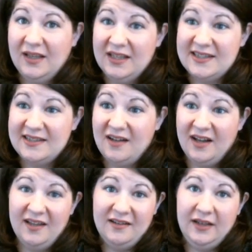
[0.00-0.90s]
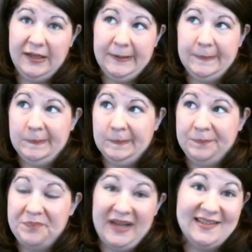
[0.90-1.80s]
it's not um,
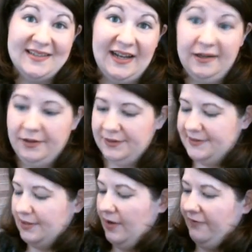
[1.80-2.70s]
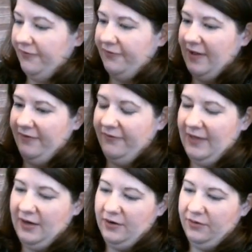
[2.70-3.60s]
my style. So I, I, I don't know,